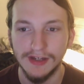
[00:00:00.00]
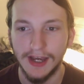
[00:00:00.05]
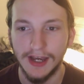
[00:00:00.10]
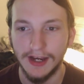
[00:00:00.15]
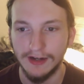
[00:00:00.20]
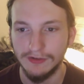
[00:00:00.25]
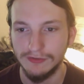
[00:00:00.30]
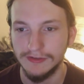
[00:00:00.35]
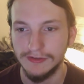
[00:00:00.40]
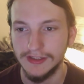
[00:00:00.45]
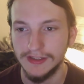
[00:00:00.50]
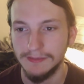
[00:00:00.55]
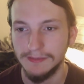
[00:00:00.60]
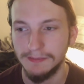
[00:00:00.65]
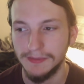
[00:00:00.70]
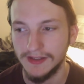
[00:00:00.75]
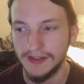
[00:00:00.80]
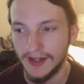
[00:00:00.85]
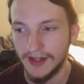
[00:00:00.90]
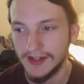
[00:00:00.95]
actually,
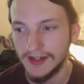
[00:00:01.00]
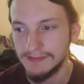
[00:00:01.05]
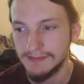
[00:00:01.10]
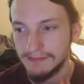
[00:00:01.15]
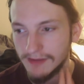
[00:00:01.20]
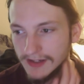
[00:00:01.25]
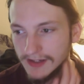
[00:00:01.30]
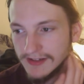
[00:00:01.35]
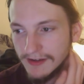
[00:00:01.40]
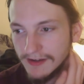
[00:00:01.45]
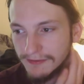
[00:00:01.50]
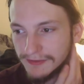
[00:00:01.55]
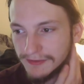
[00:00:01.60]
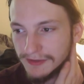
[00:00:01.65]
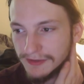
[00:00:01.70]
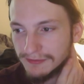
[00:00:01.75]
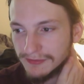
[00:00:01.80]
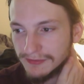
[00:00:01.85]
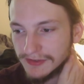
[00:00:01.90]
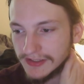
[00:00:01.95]
but I
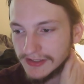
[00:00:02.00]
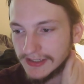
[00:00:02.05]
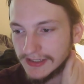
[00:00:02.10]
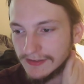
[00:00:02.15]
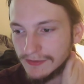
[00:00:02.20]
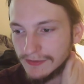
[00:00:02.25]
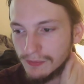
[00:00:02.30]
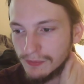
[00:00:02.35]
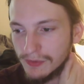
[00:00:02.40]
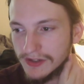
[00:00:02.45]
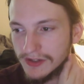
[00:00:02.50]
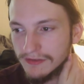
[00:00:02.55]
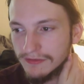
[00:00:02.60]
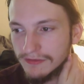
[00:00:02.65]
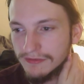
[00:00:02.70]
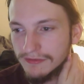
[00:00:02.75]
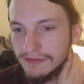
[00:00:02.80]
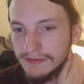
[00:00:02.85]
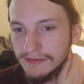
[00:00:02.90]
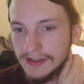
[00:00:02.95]
definitely feel like it's one
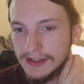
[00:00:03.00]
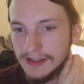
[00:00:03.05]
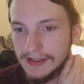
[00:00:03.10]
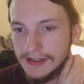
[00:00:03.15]
of